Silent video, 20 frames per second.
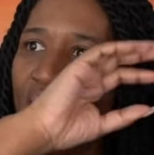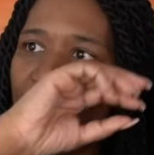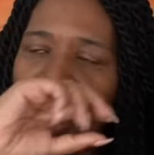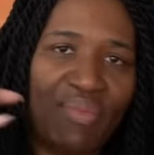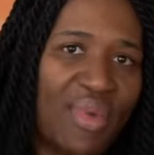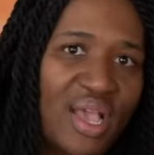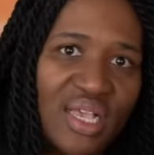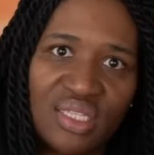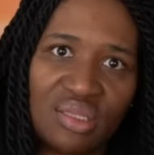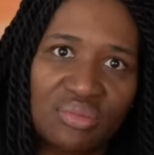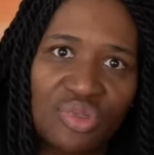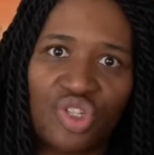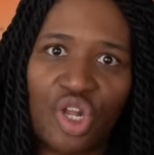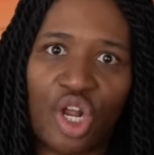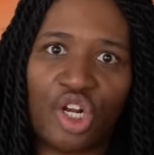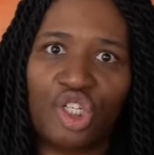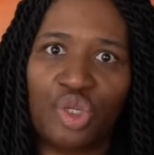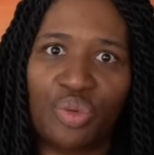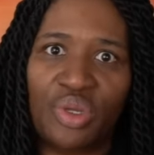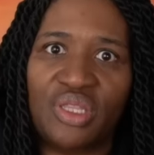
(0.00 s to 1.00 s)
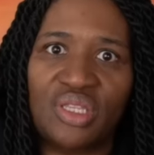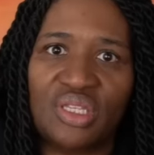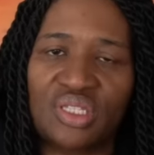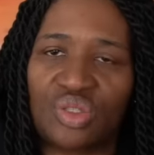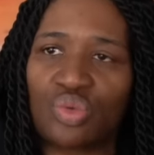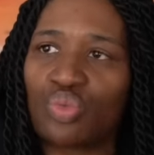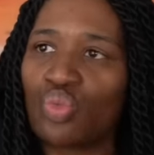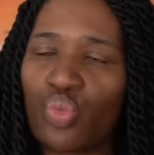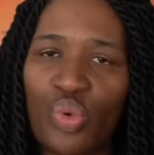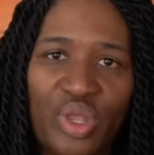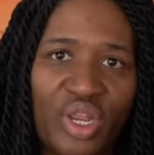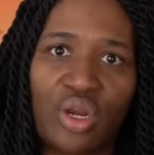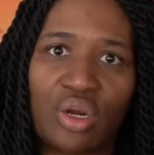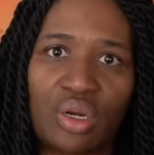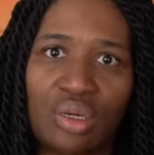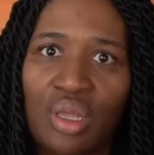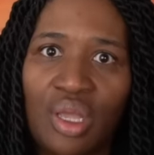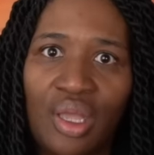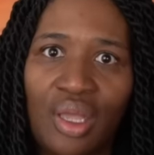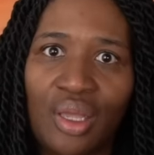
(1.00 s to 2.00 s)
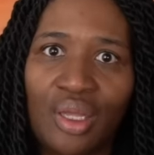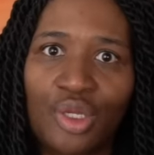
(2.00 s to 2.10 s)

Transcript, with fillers: and makes them start doing this weird